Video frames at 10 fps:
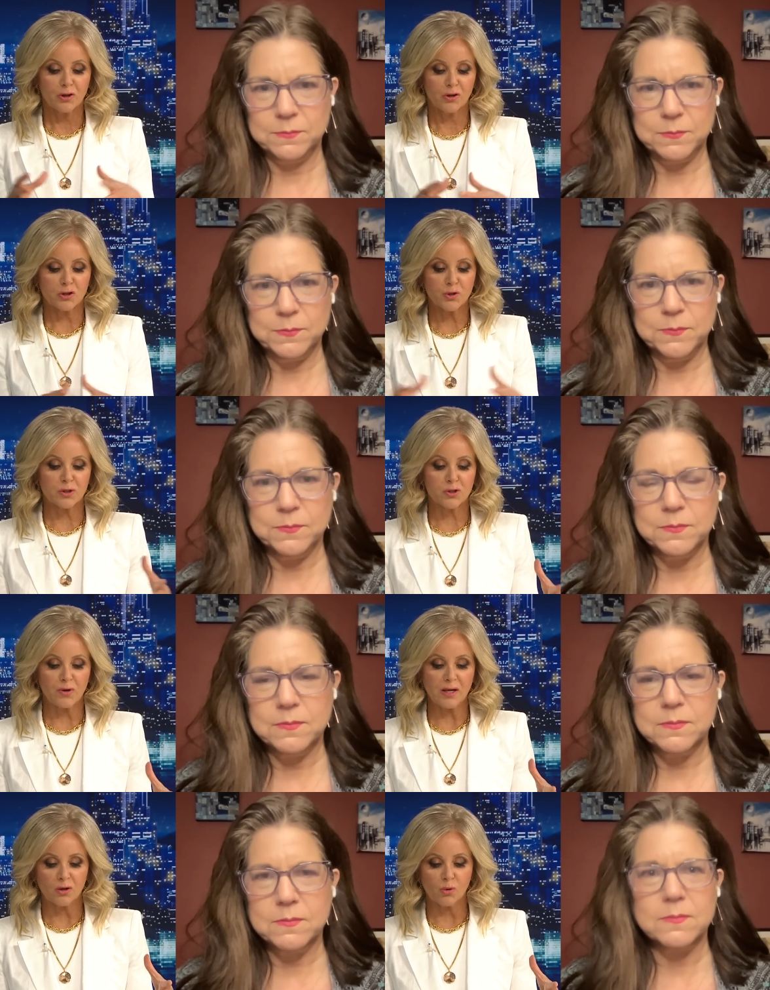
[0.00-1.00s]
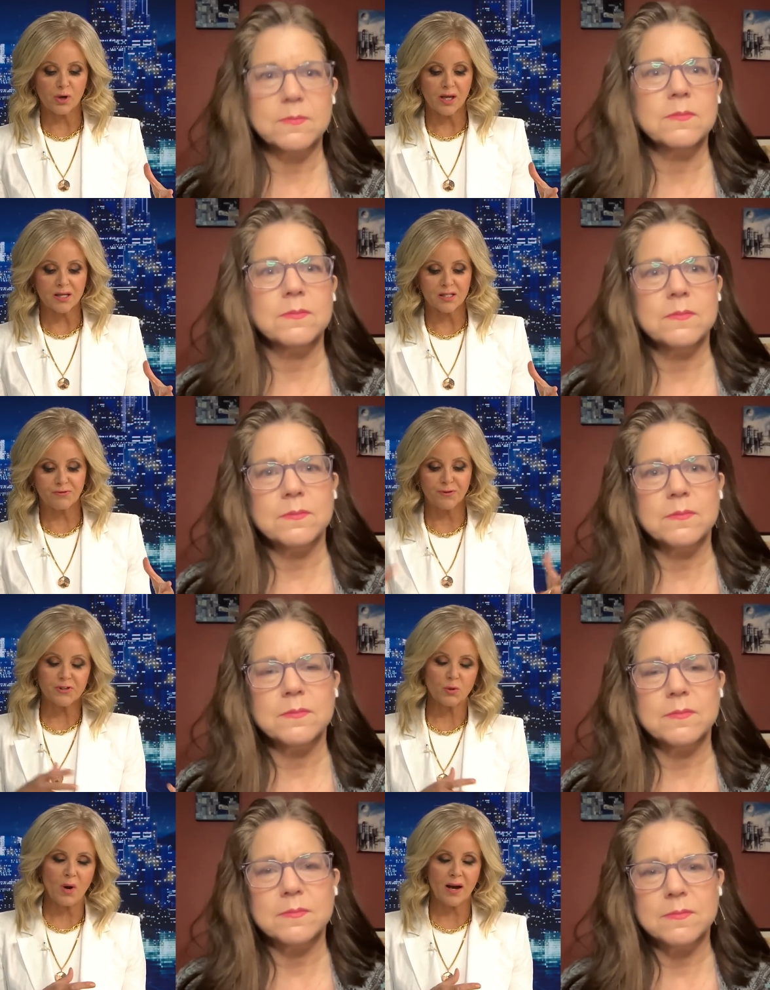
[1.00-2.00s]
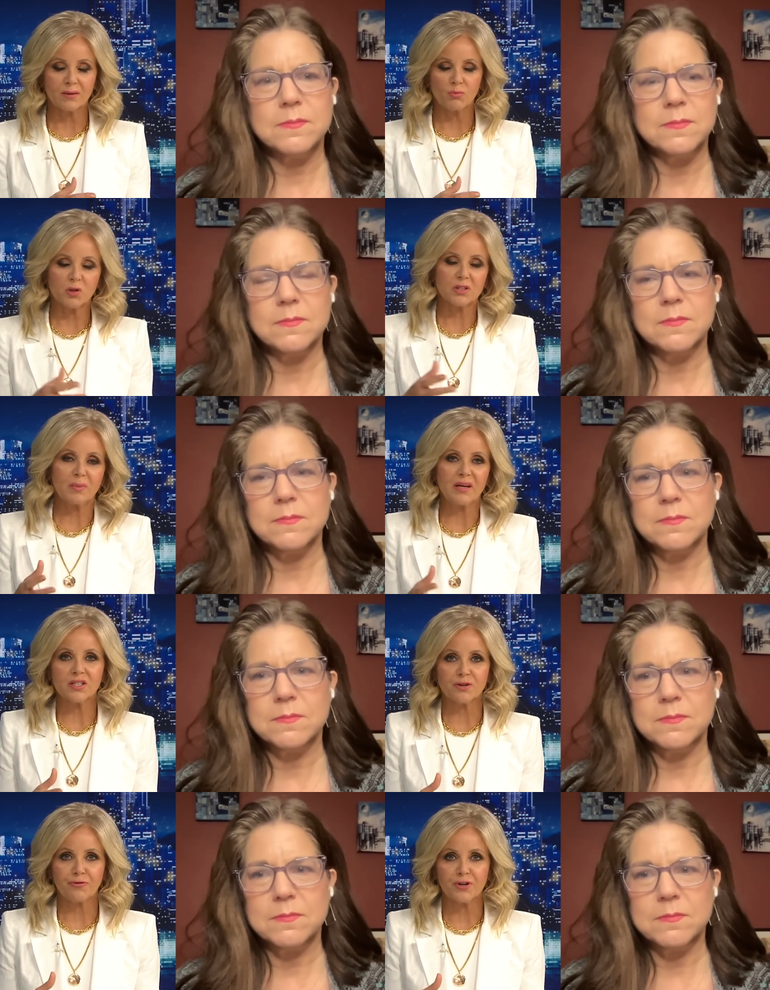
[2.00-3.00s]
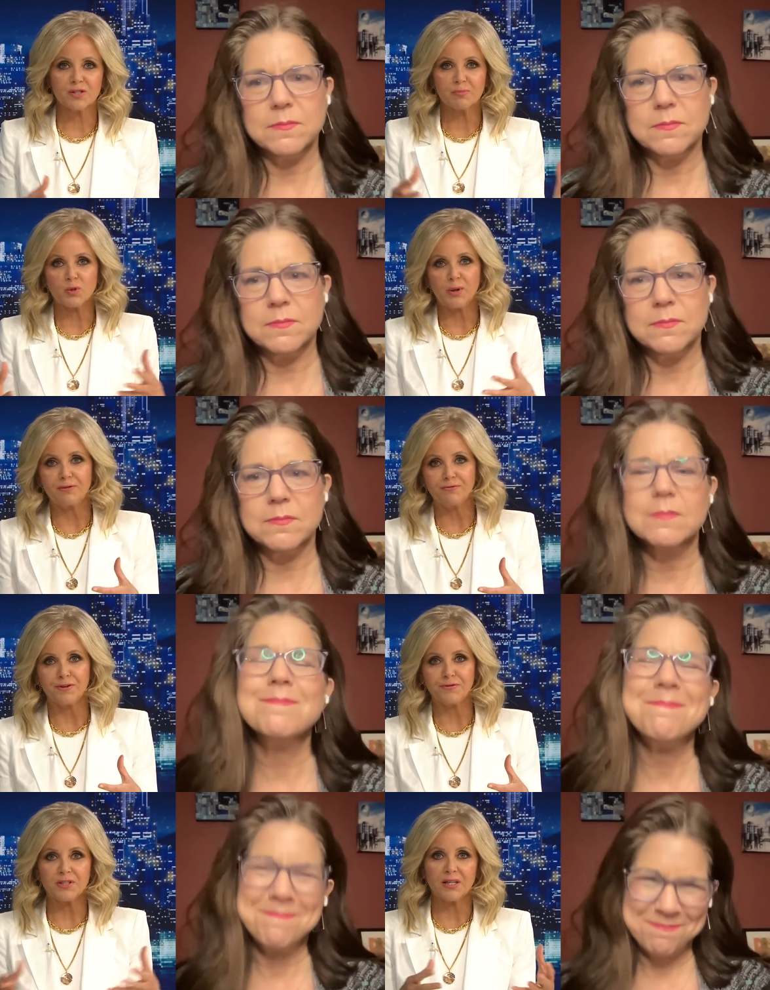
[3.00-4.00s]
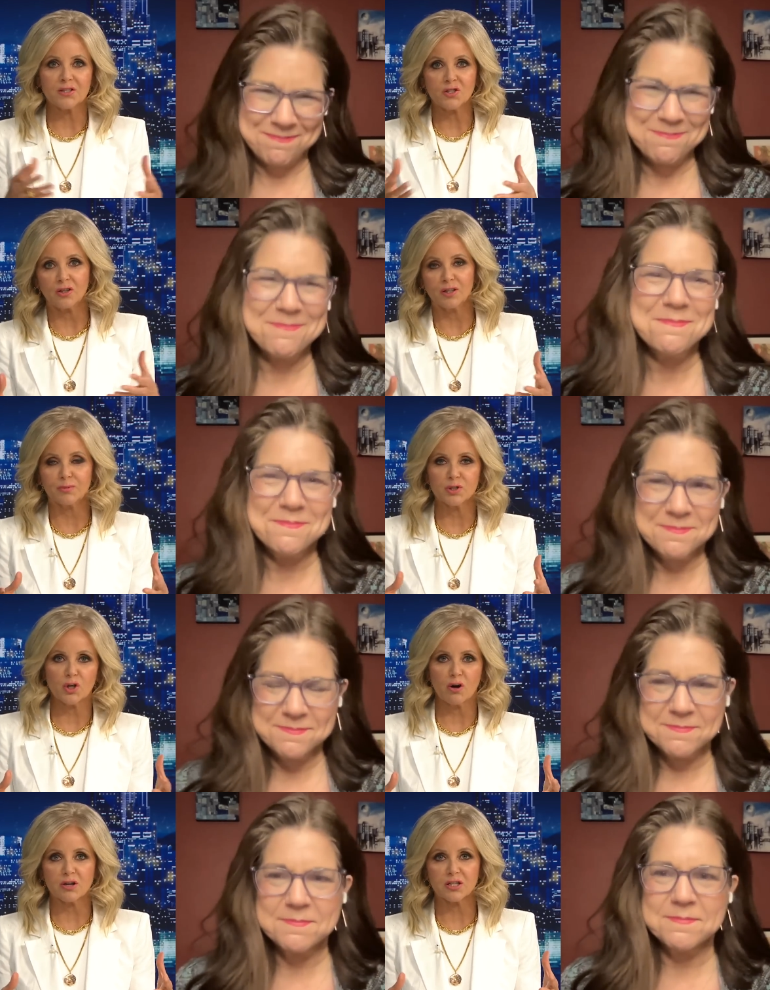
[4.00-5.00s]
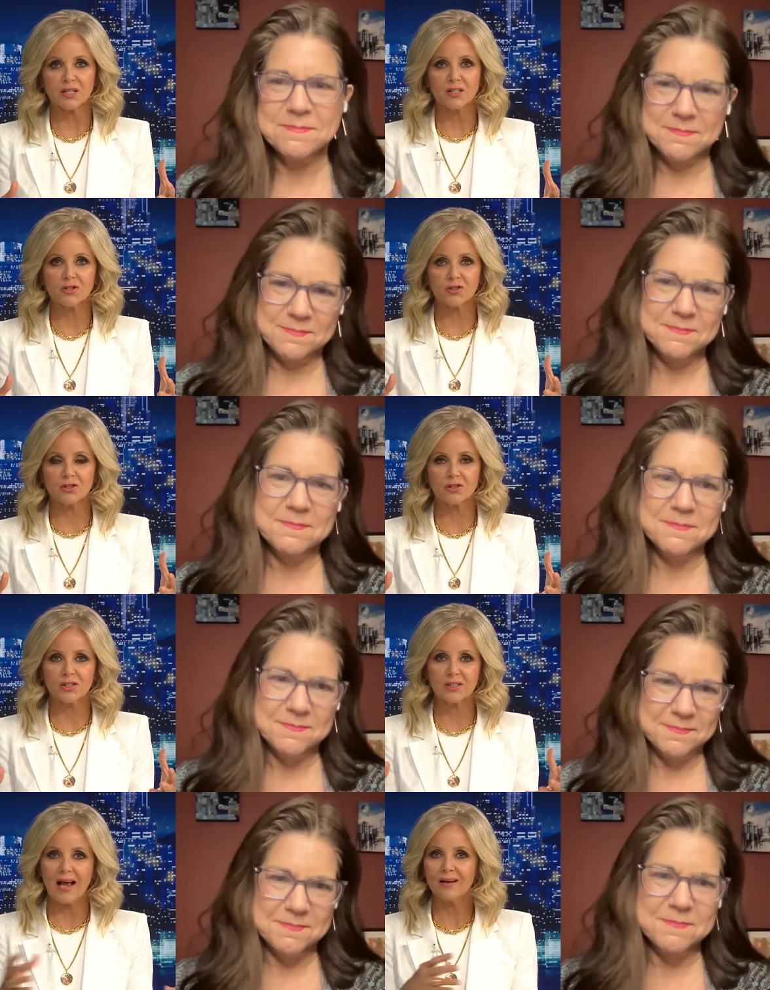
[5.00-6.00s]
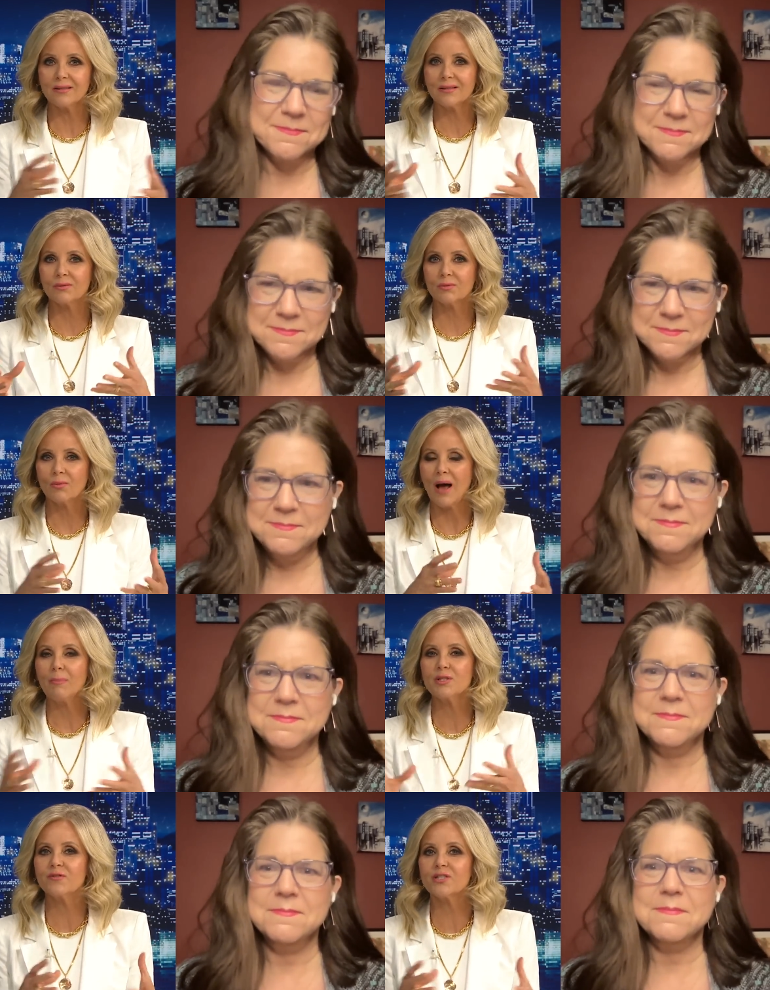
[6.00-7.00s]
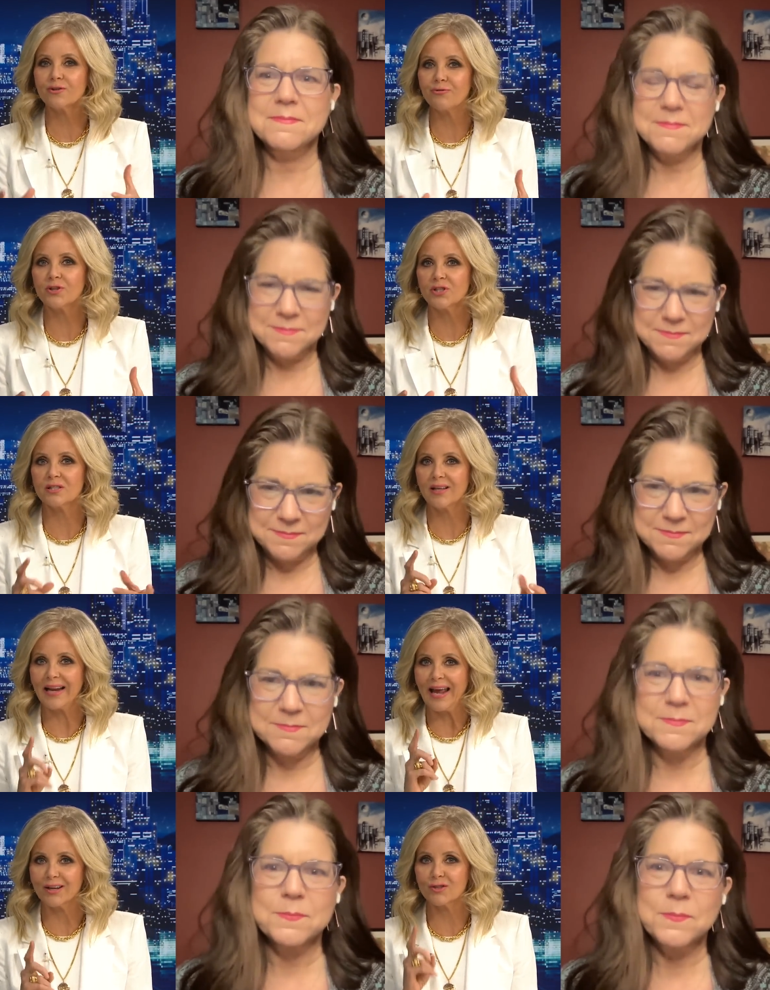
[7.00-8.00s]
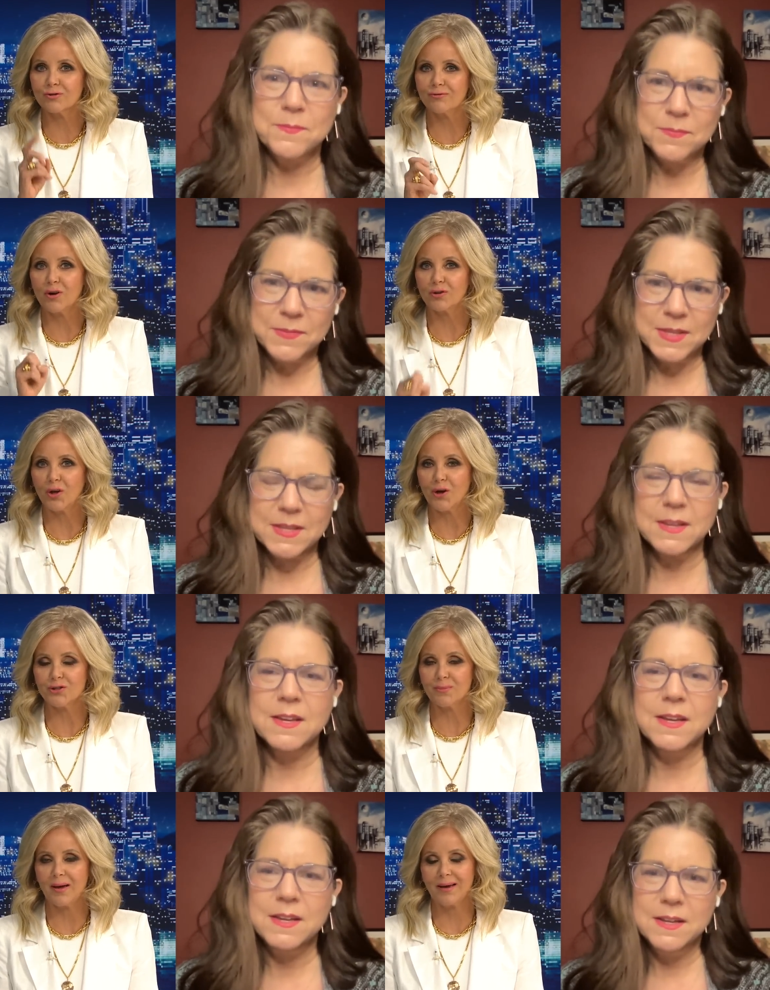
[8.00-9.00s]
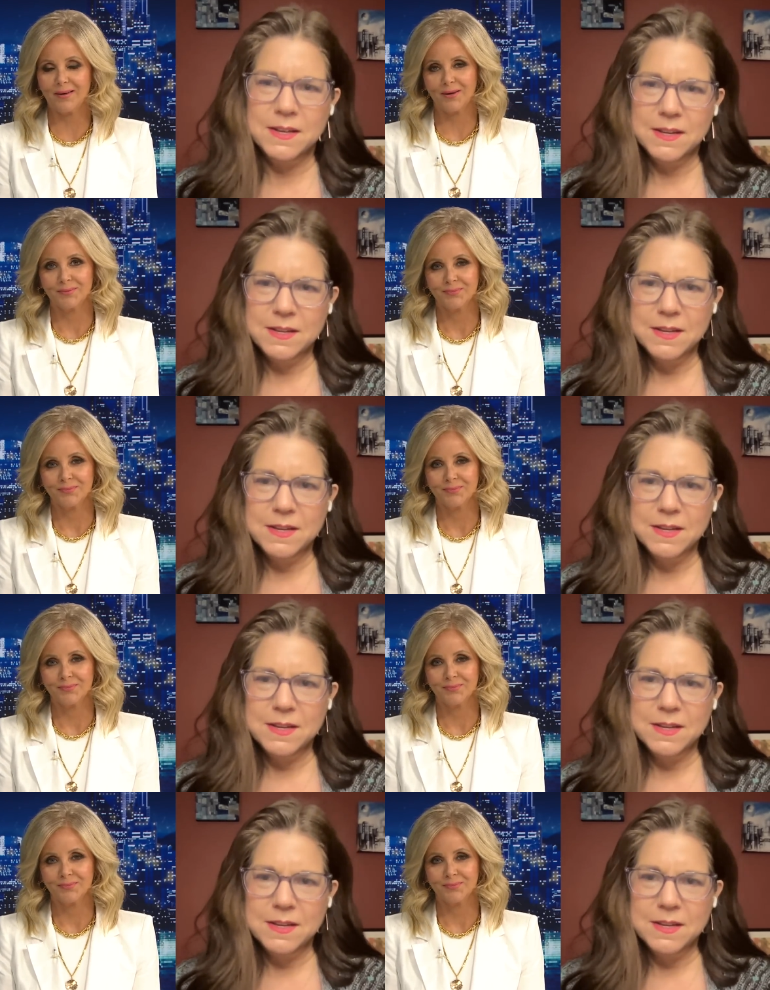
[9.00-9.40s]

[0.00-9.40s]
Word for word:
Speaker 1: you know, to an Australian audience, 51. What's the big difference between 50? It's still a majority. How how much of a difference is that extra vote going to make?